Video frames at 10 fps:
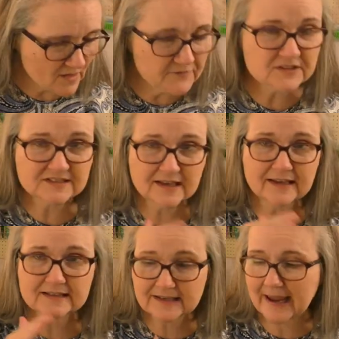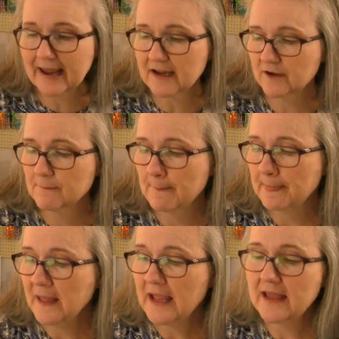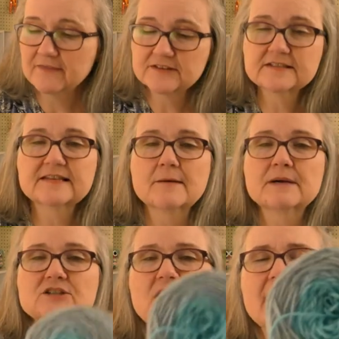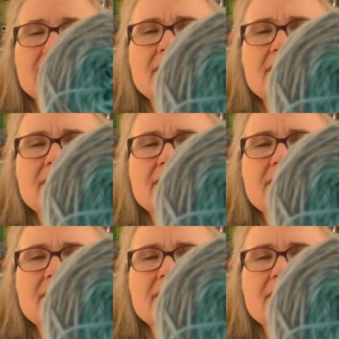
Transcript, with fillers: the second cake. And this is how much I had